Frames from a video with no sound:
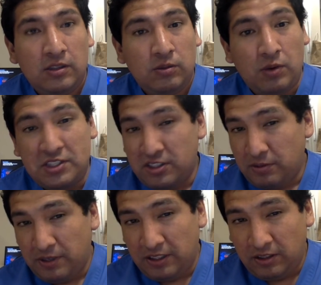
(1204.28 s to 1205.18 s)
Watch this
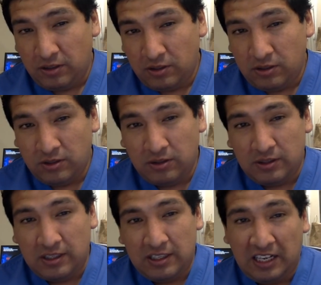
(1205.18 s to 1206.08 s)
video
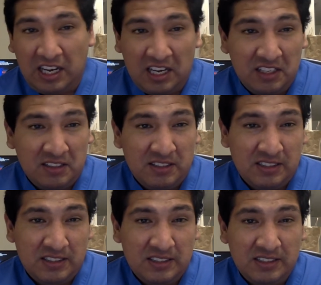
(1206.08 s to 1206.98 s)
again.
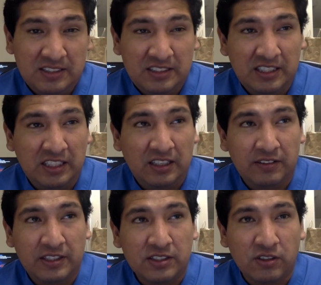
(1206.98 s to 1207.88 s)
See if
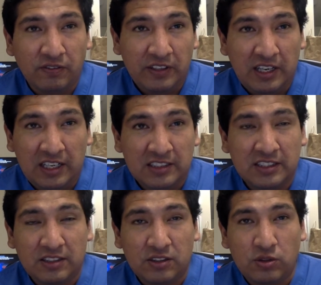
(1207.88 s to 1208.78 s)
there's something else
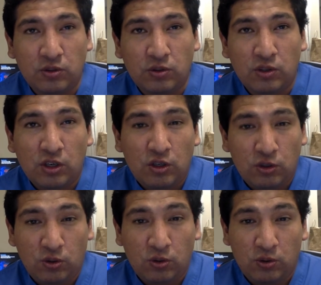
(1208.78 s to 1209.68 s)
that you
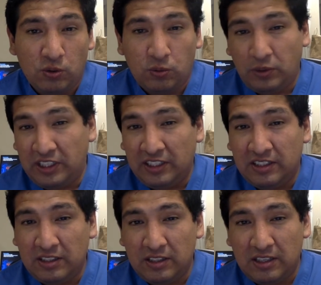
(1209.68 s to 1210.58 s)
could read
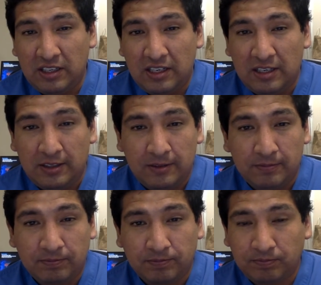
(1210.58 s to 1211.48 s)

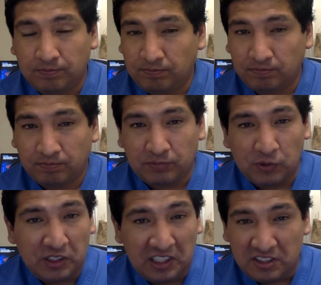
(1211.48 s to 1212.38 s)
um,
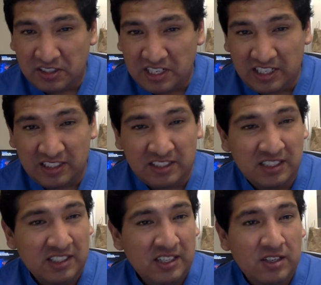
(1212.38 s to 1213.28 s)
on the internet,
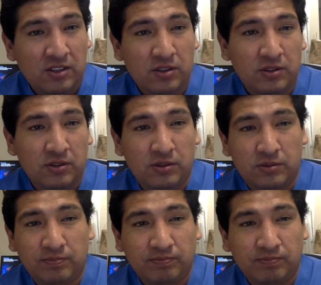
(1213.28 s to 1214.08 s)
or